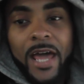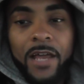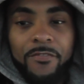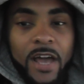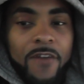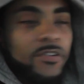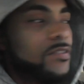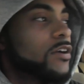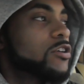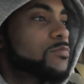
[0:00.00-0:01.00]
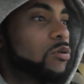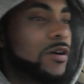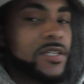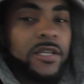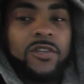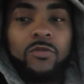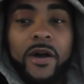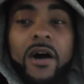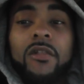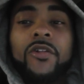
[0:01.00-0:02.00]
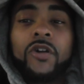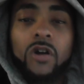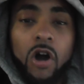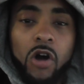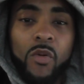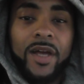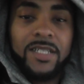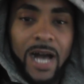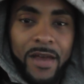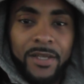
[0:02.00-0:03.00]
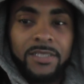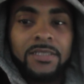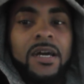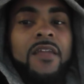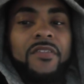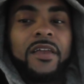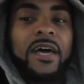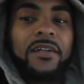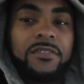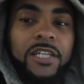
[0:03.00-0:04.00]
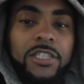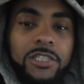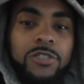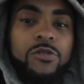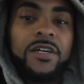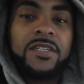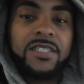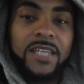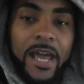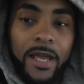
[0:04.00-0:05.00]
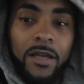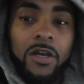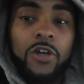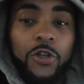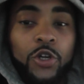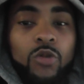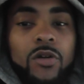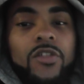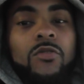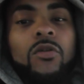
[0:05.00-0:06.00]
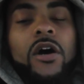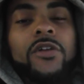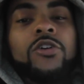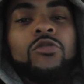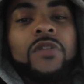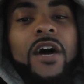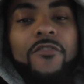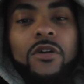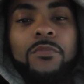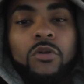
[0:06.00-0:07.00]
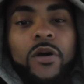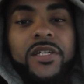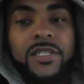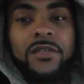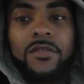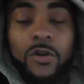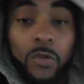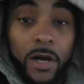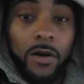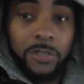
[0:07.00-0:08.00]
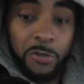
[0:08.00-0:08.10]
And if ever there is poison in the well and you're always honest, then at least you can say you were the one who never poisoned the well.